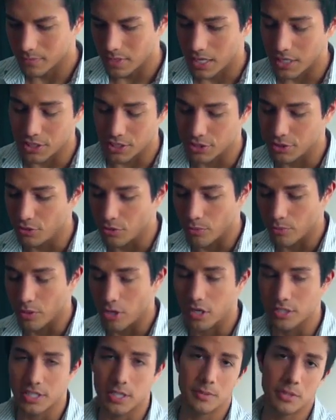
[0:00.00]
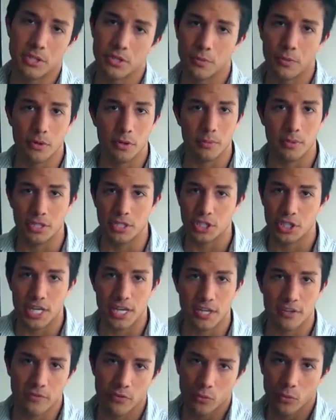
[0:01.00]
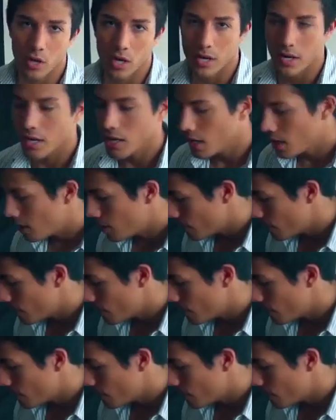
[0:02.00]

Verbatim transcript: I just do them raw. So you can put them in a shake if you want,